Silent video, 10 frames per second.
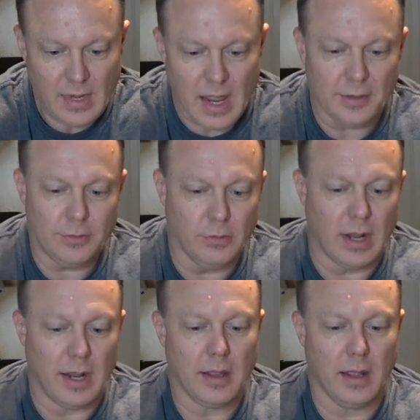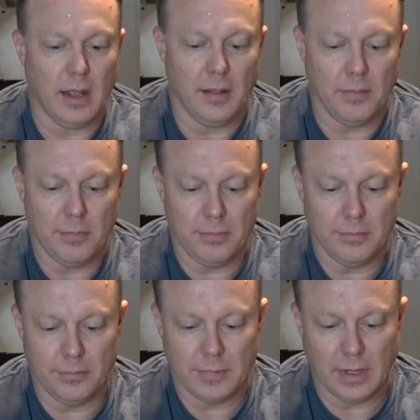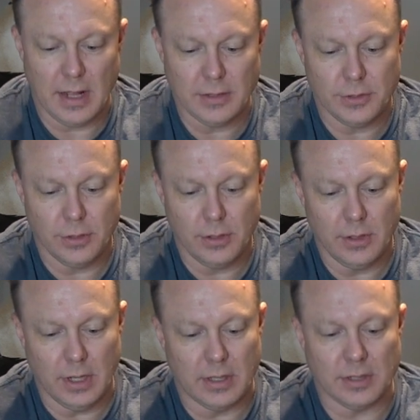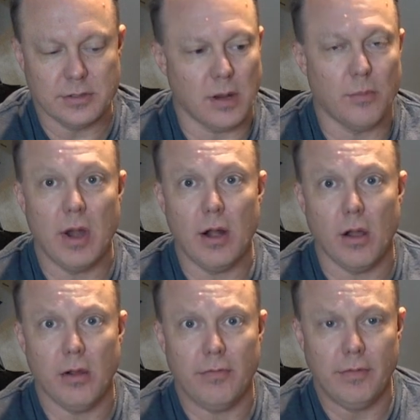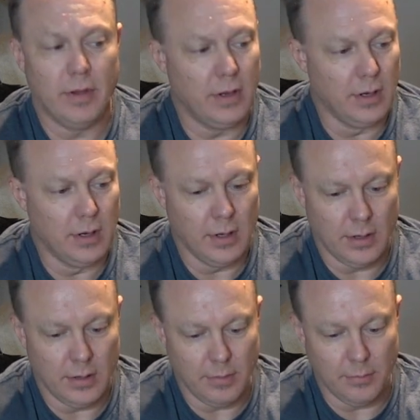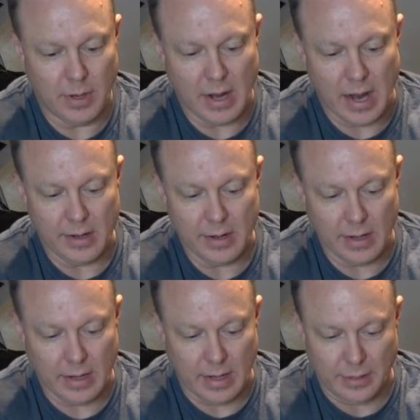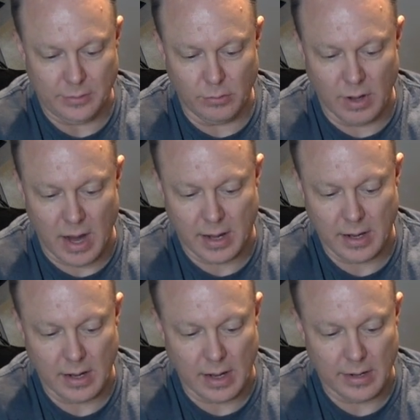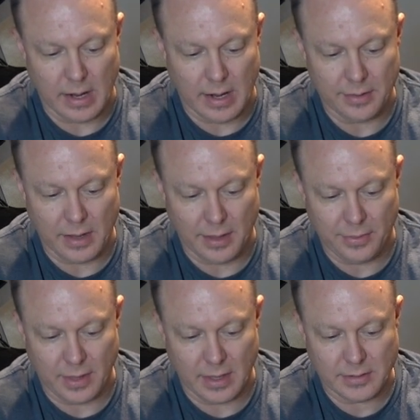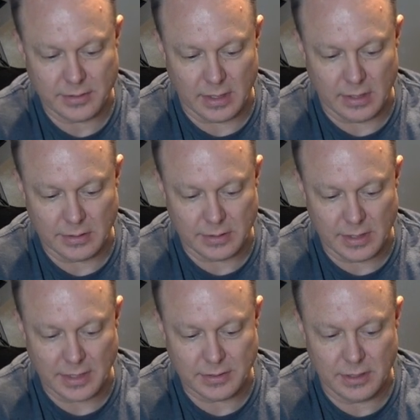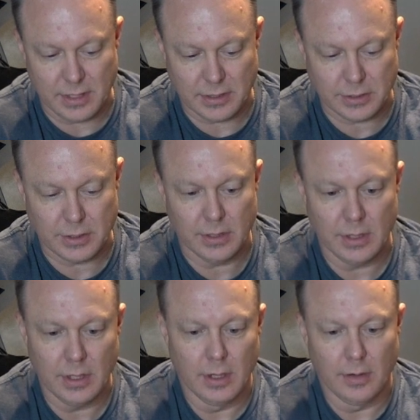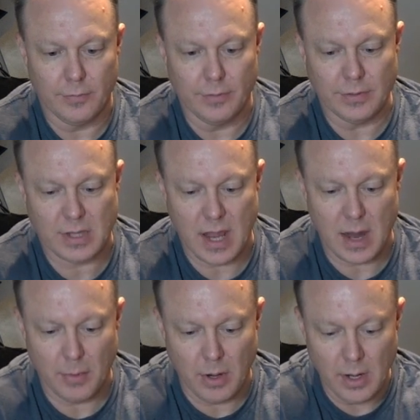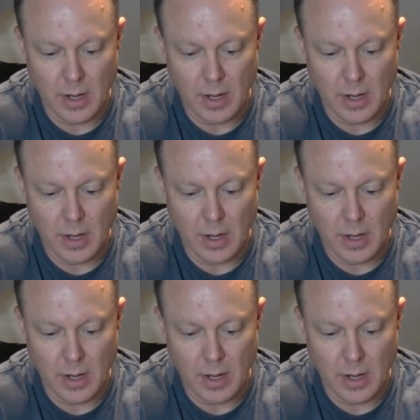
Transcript: I do like the lens hood. It does come right off, but I do like it. I think it's a nice addition for this camera.